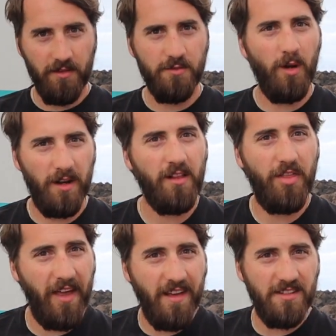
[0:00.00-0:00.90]
small little
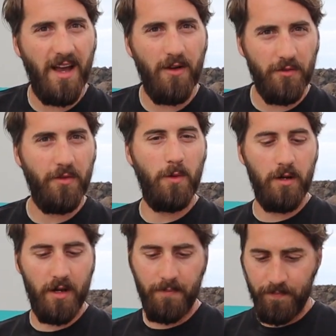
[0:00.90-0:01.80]
things out of the
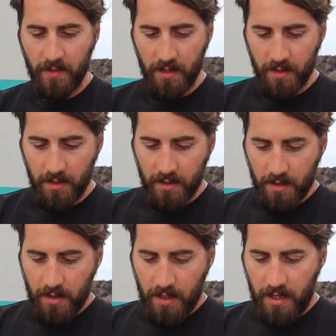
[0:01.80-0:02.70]
water.
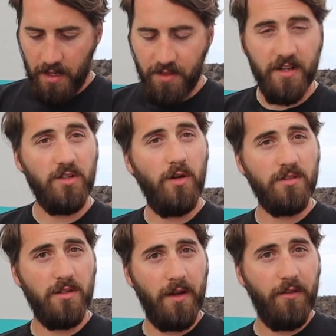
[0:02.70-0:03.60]
There's
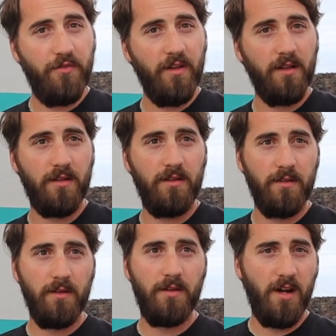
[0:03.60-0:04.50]
also a
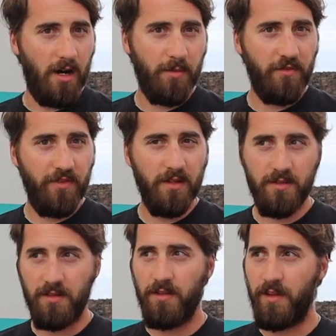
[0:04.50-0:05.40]
carbon
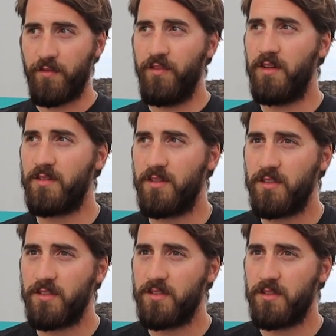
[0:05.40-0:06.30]
filter that
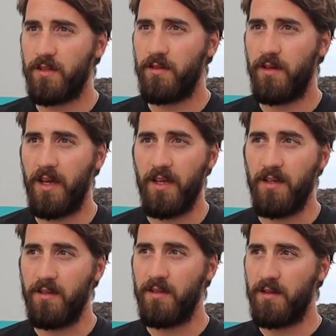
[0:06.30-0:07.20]
filters
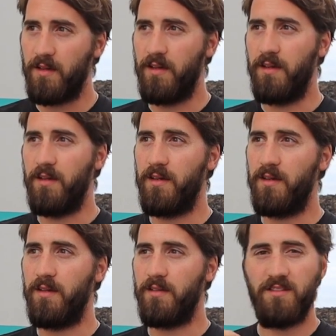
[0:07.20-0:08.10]
a
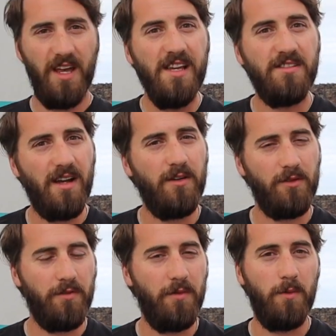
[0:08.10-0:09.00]
taste
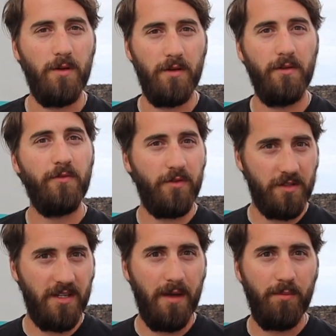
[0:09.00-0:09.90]
out of the water, for
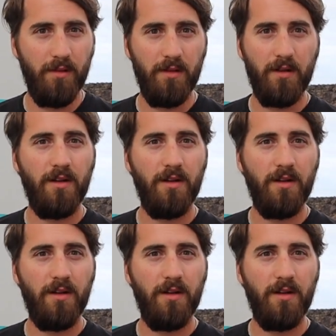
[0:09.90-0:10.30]
example